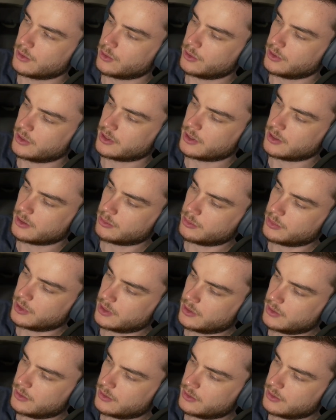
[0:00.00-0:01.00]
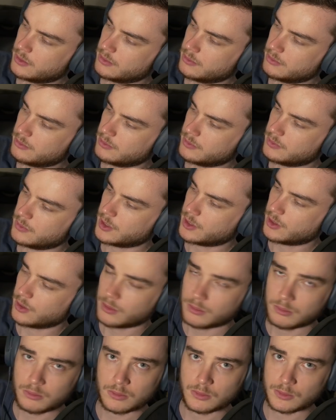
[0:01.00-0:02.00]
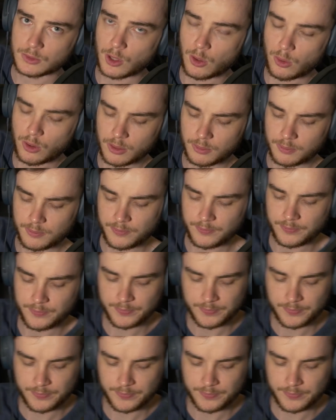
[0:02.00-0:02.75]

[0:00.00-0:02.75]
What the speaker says: longer, but, lower.